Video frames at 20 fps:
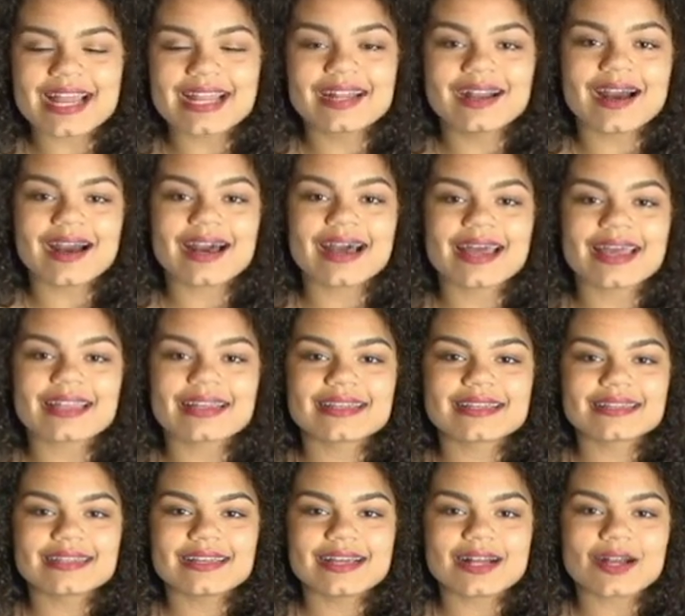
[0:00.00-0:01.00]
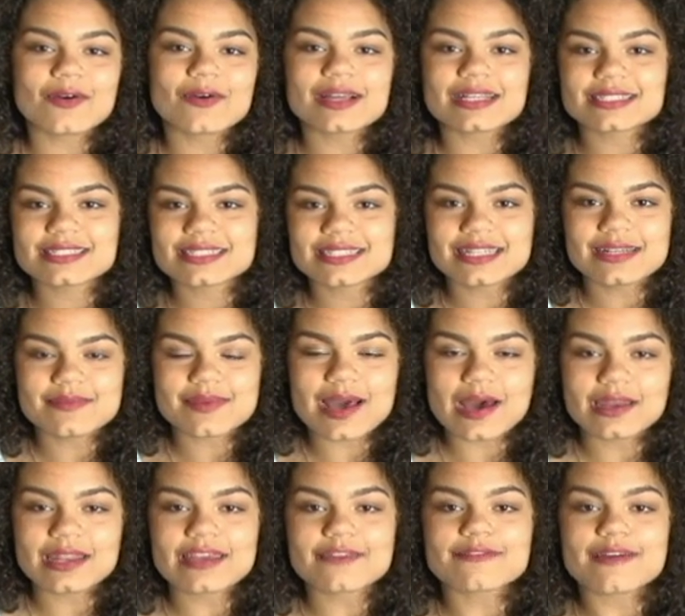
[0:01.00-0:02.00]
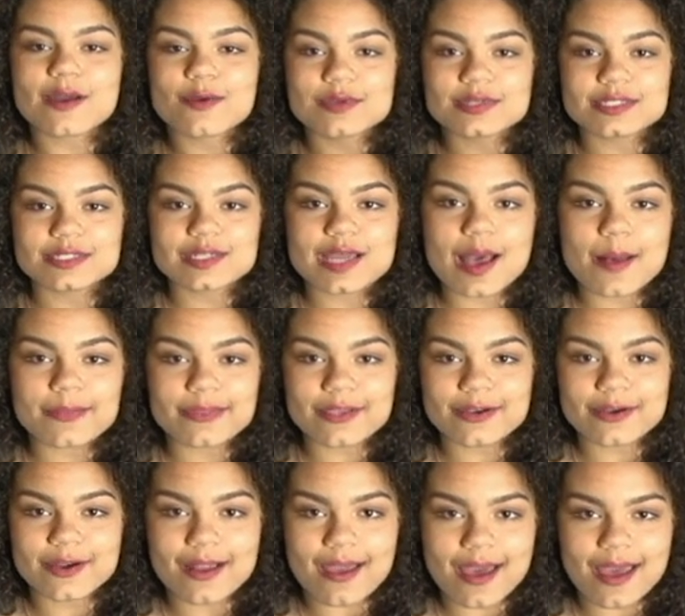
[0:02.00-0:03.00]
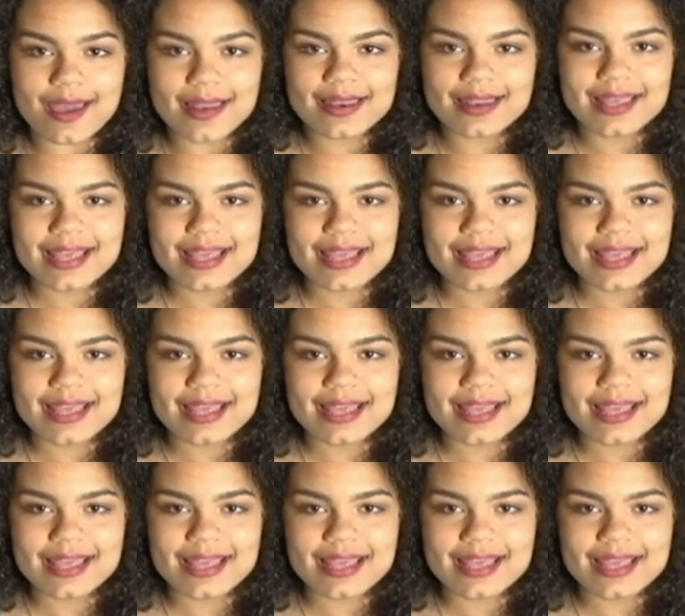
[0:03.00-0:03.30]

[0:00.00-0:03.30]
I got a question about if I was adopted or not